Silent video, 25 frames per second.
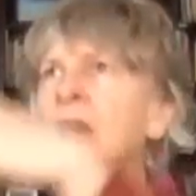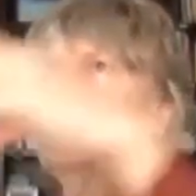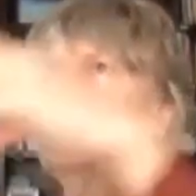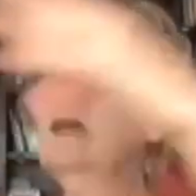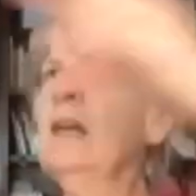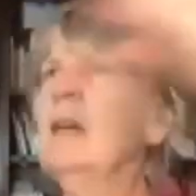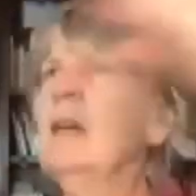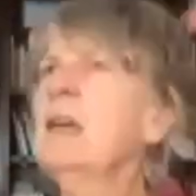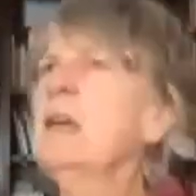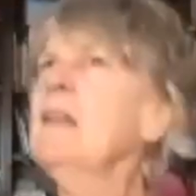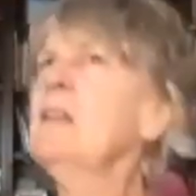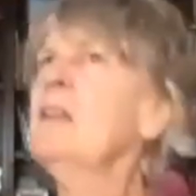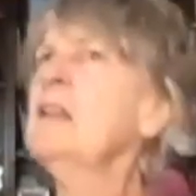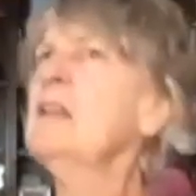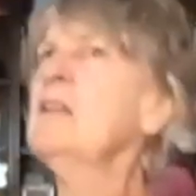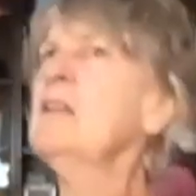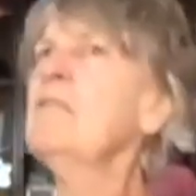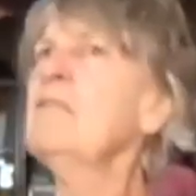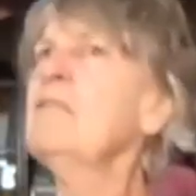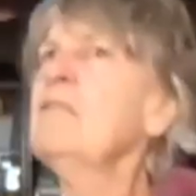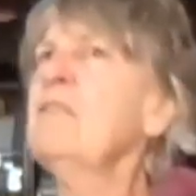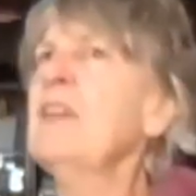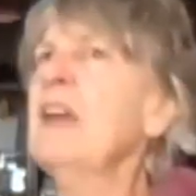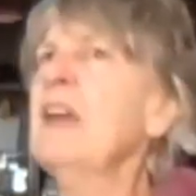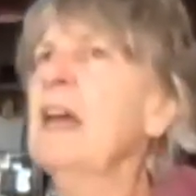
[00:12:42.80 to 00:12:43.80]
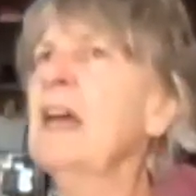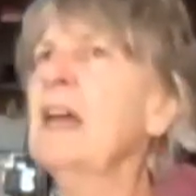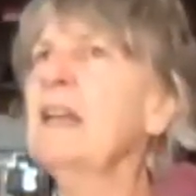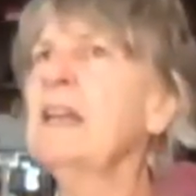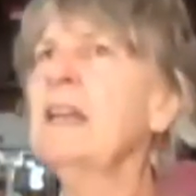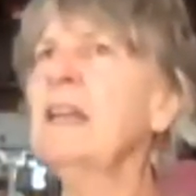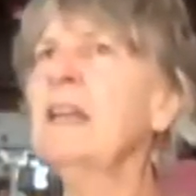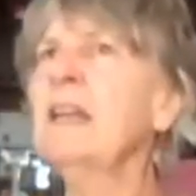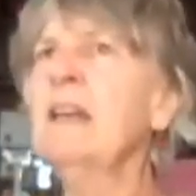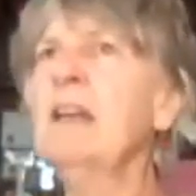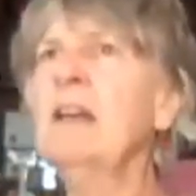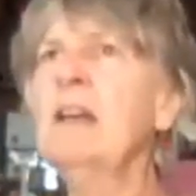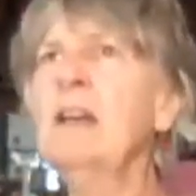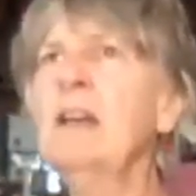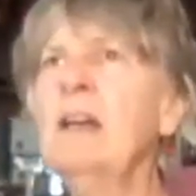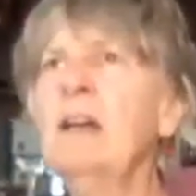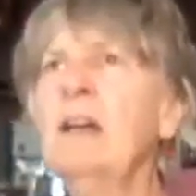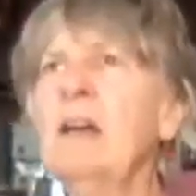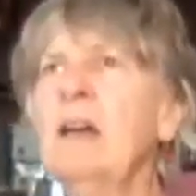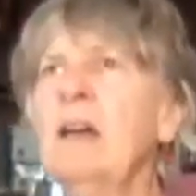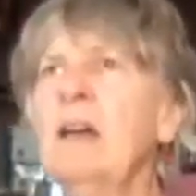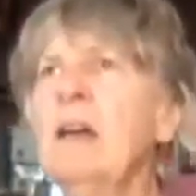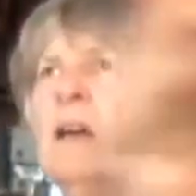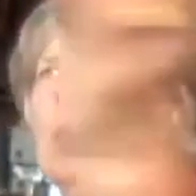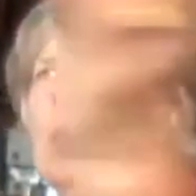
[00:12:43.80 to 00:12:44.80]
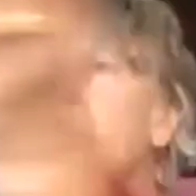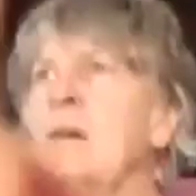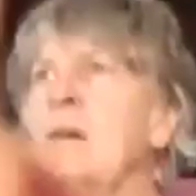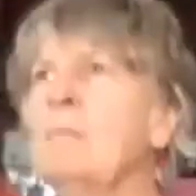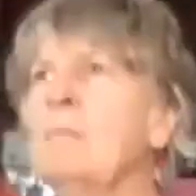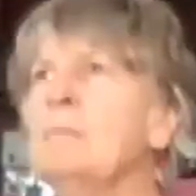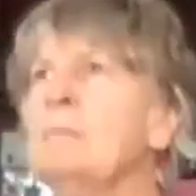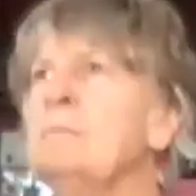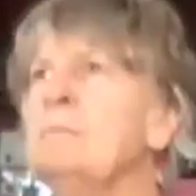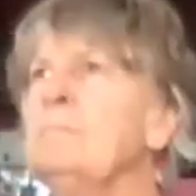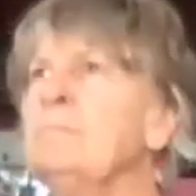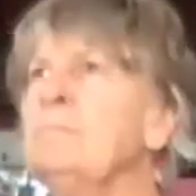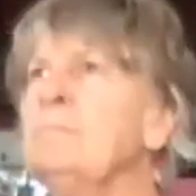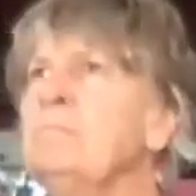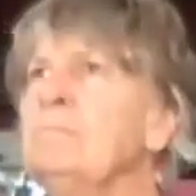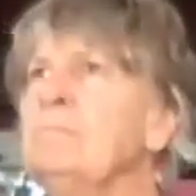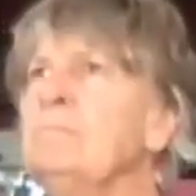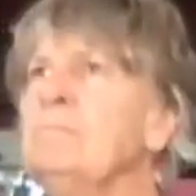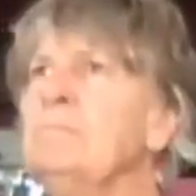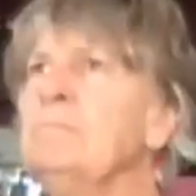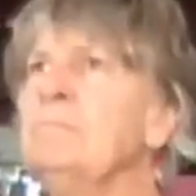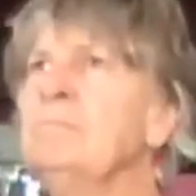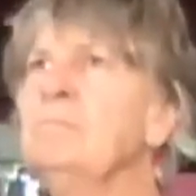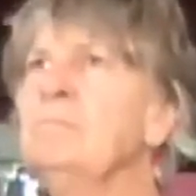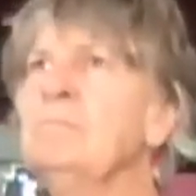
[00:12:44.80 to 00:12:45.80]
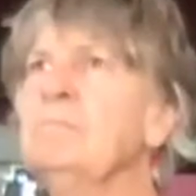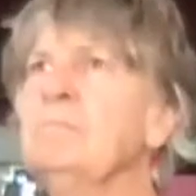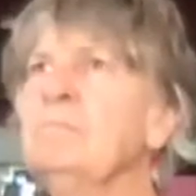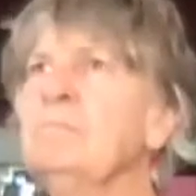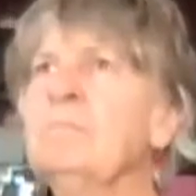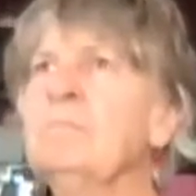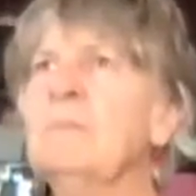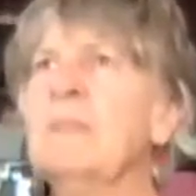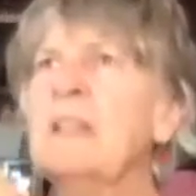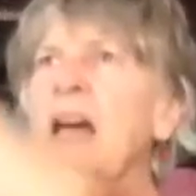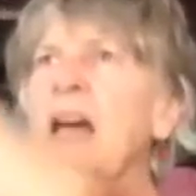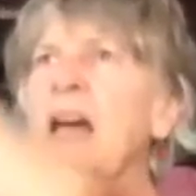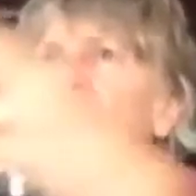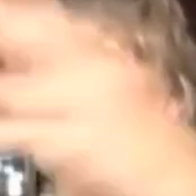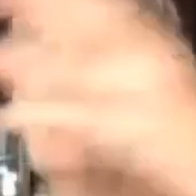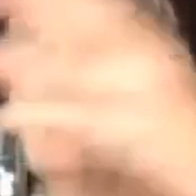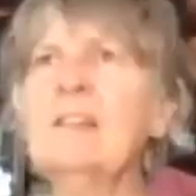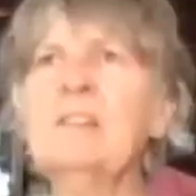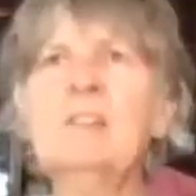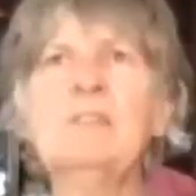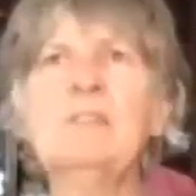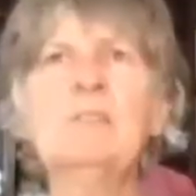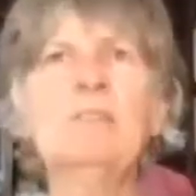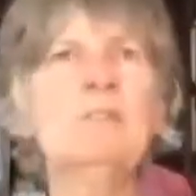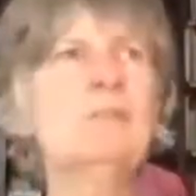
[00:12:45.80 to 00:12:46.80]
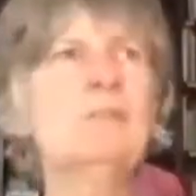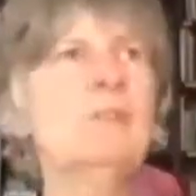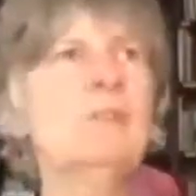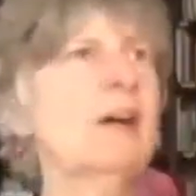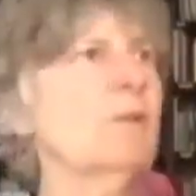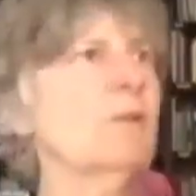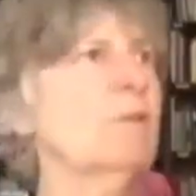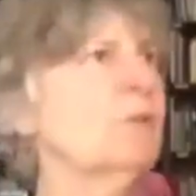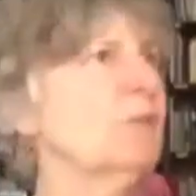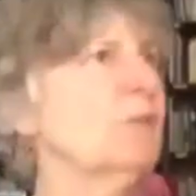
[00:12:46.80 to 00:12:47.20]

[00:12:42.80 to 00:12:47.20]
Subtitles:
and then fanning. And I like to do that with